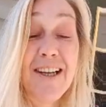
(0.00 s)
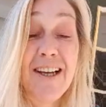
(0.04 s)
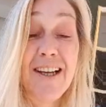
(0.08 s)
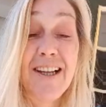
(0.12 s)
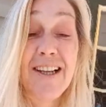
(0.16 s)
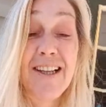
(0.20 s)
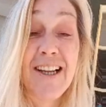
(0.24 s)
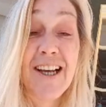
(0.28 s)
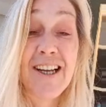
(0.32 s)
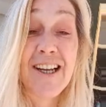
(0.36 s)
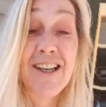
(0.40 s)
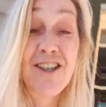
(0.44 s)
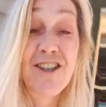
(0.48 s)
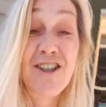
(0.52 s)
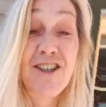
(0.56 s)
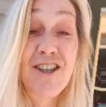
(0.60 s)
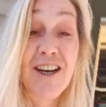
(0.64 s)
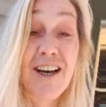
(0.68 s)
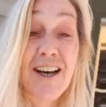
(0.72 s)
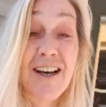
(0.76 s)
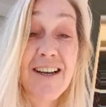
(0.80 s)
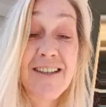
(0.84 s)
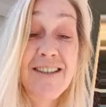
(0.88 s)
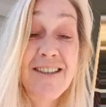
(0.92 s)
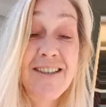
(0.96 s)
like
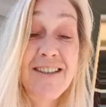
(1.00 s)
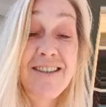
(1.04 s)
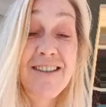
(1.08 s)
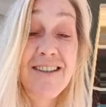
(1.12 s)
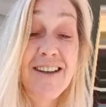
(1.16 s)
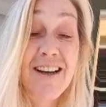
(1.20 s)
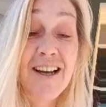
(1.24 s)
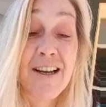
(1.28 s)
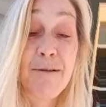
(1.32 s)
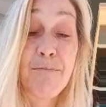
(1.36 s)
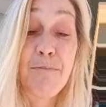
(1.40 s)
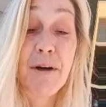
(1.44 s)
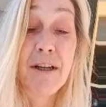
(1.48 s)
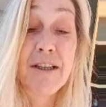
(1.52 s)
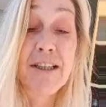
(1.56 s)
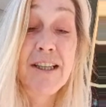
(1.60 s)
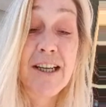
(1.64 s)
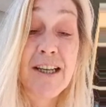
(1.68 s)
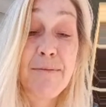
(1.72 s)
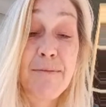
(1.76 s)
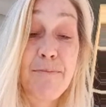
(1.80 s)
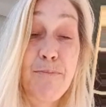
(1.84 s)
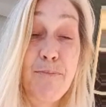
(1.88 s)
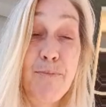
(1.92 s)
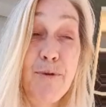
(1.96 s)
just, and but
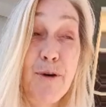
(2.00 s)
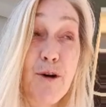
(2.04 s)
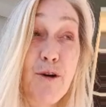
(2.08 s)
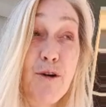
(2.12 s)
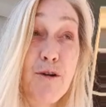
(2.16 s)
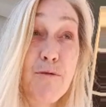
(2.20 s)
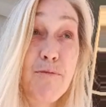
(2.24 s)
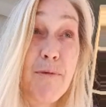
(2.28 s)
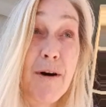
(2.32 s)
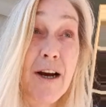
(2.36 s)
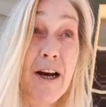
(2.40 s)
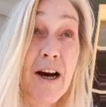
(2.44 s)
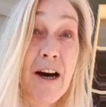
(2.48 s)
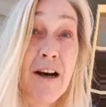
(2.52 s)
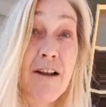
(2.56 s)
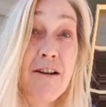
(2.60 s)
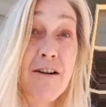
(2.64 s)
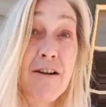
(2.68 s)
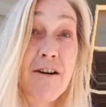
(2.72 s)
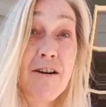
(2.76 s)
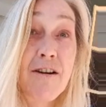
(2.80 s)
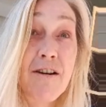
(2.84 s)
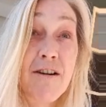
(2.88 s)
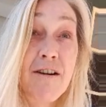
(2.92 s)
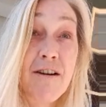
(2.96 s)
it broke my
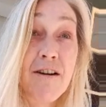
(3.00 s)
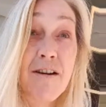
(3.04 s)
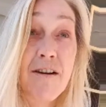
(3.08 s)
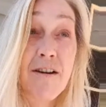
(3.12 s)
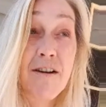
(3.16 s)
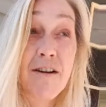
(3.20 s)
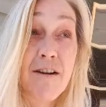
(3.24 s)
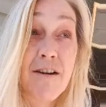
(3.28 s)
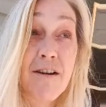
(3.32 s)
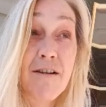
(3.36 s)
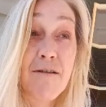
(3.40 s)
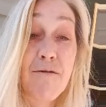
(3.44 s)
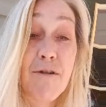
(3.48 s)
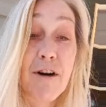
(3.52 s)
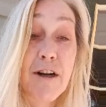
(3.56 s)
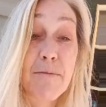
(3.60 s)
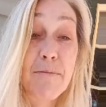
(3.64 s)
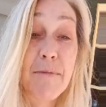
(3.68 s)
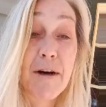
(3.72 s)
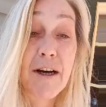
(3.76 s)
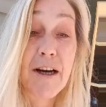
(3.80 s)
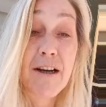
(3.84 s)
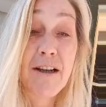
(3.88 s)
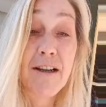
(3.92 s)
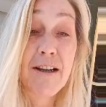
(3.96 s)
other one of
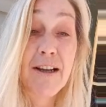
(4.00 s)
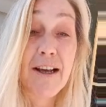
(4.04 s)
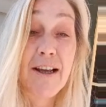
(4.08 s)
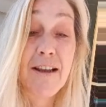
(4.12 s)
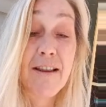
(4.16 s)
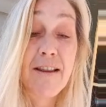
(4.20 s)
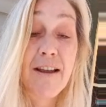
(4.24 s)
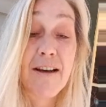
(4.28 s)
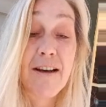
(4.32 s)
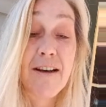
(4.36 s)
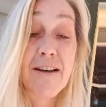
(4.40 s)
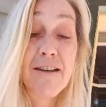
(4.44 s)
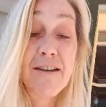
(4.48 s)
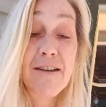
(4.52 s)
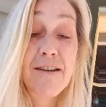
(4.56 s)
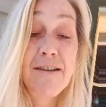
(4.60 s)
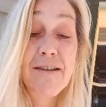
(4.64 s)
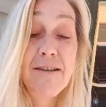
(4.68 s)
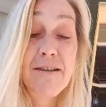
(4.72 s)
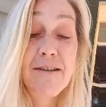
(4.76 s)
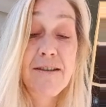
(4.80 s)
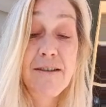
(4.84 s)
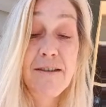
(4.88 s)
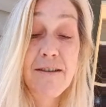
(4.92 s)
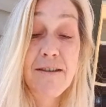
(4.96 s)
my clay
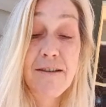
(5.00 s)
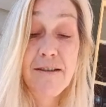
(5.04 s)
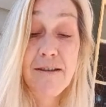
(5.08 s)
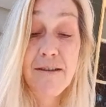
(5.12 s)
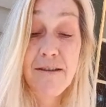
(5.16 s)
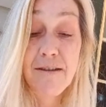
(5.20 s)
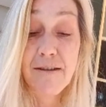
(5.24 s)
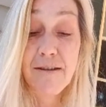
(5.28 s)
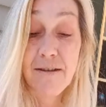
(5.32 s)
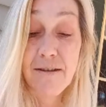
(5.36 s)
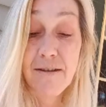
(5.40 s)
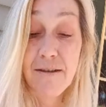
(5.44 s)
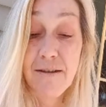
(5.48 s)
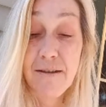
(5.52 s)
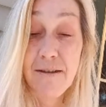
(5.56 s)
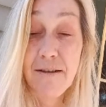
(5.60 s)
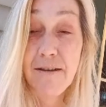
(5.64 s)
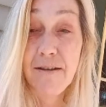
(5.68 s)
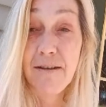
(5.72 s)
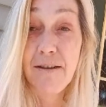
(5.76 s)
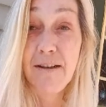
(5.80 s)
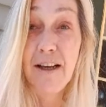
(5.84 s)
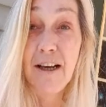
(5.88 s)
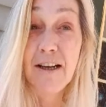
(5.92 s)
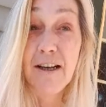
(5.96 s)
things.
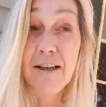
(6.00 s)
Yes,